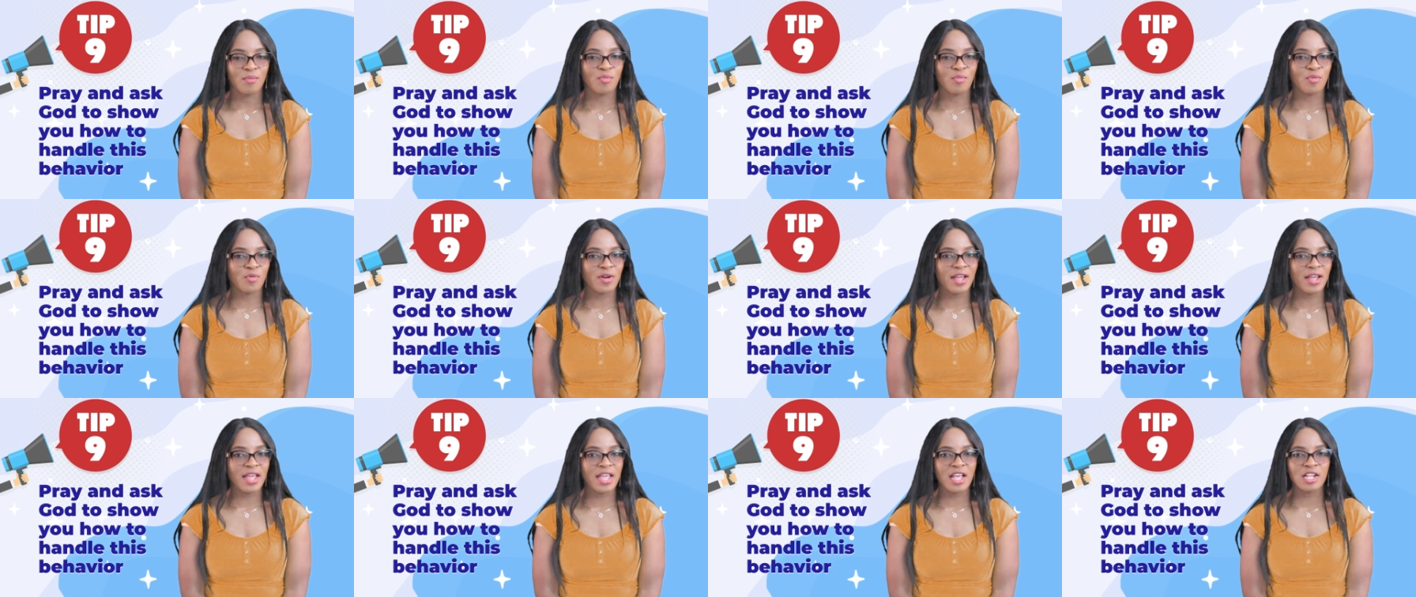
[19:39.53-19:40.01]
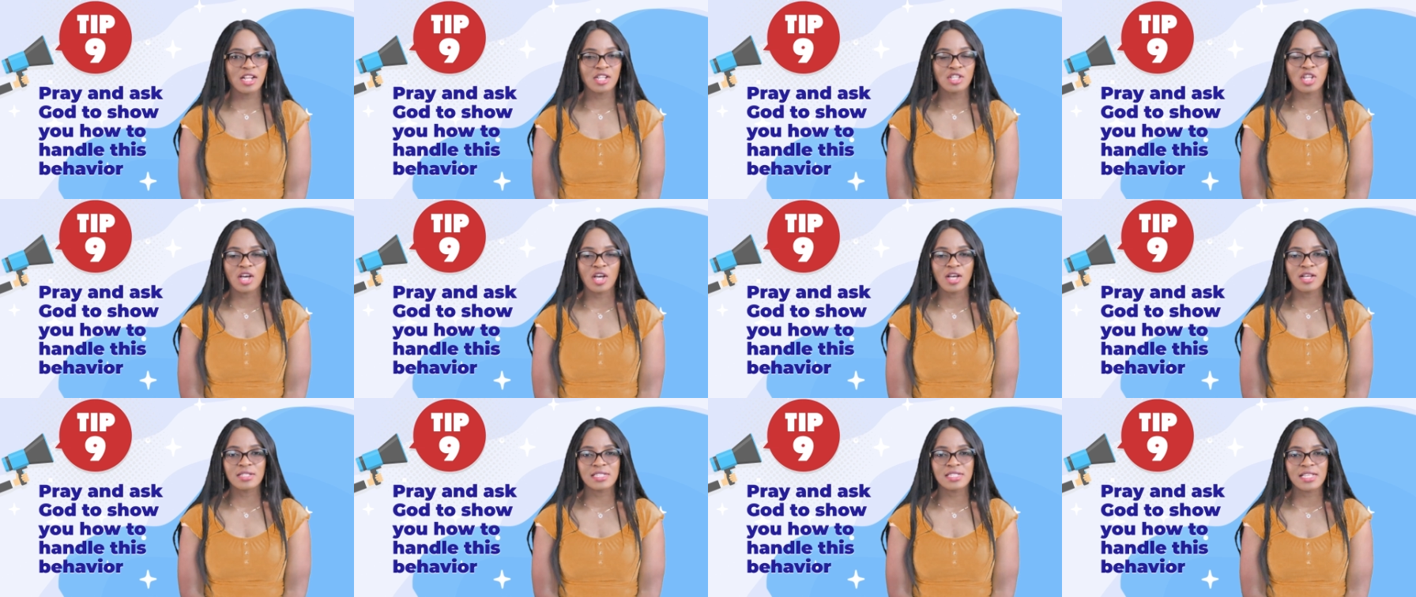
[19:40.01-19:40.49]
Prayer
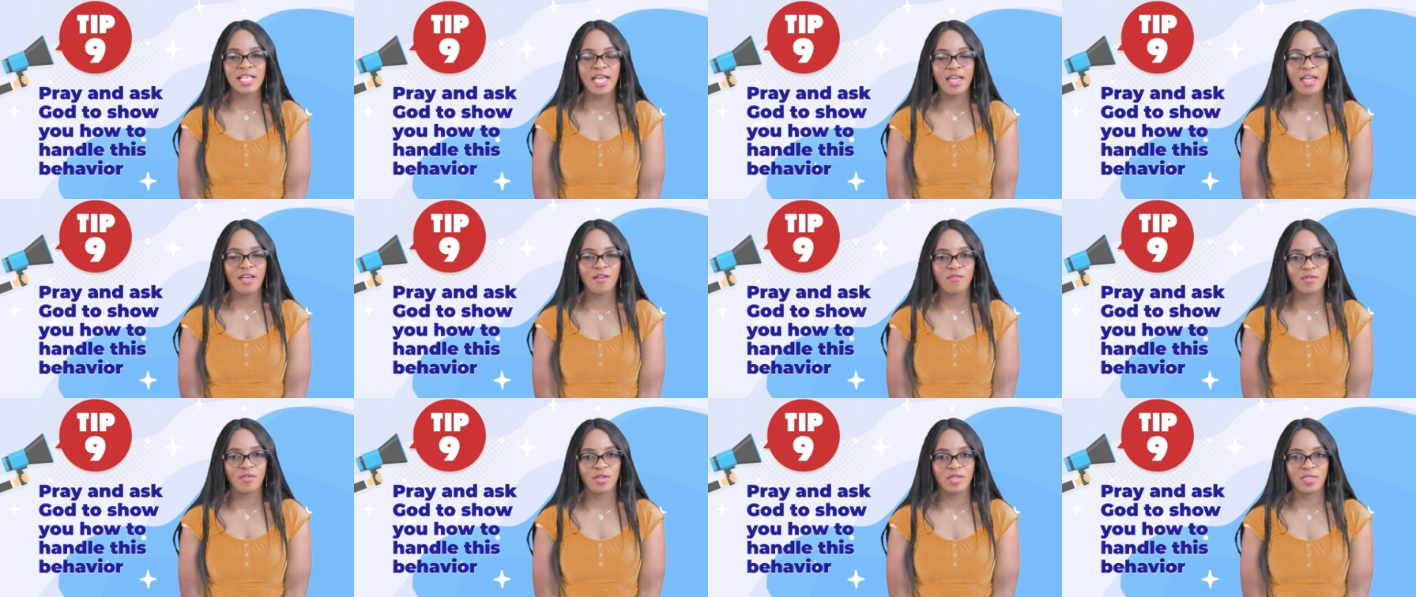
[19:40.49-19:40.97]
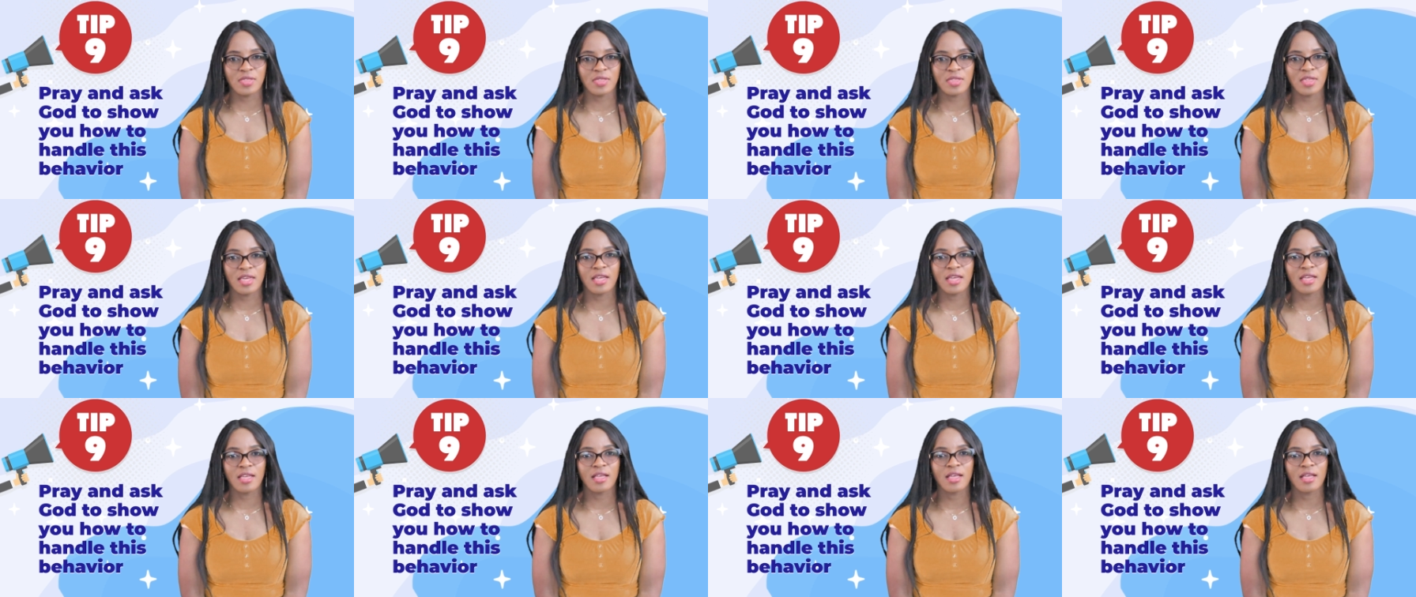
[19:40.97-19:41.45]
does
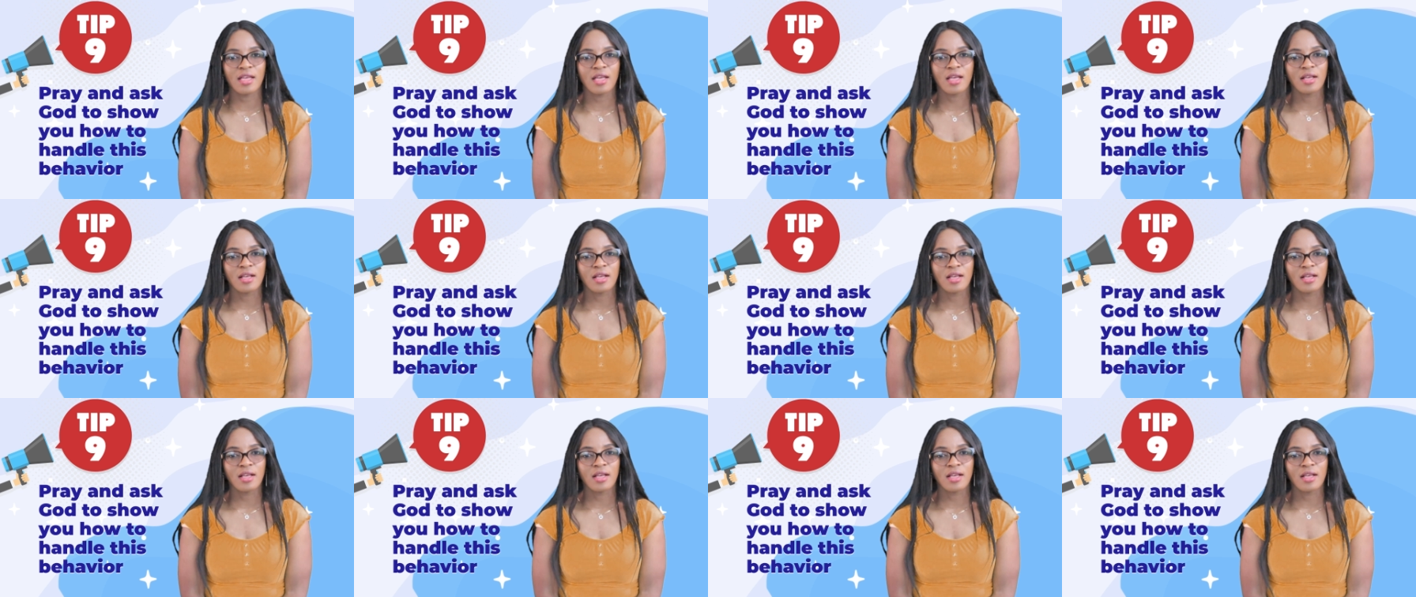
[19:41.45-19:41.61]
everything.